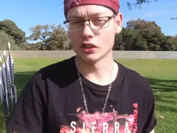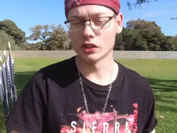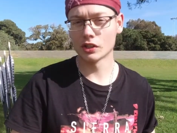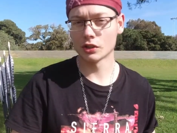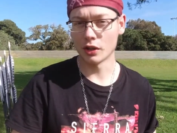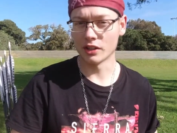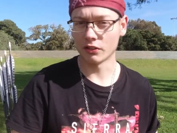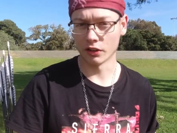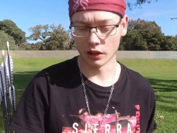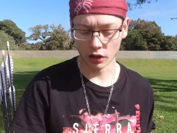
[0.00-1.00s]
just
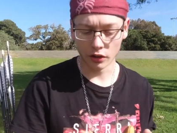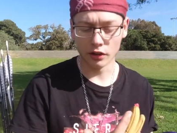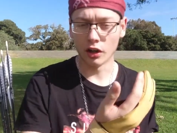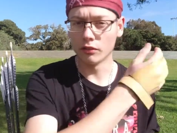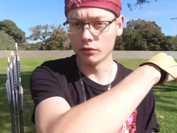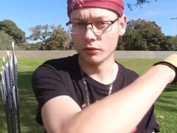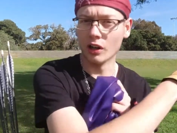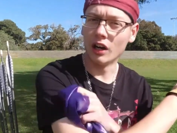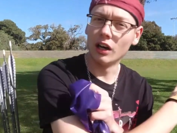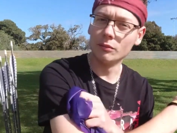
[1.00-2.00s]
transferring the load off of
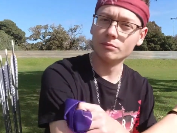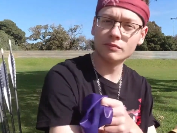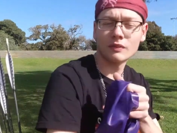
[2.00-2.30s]
your arm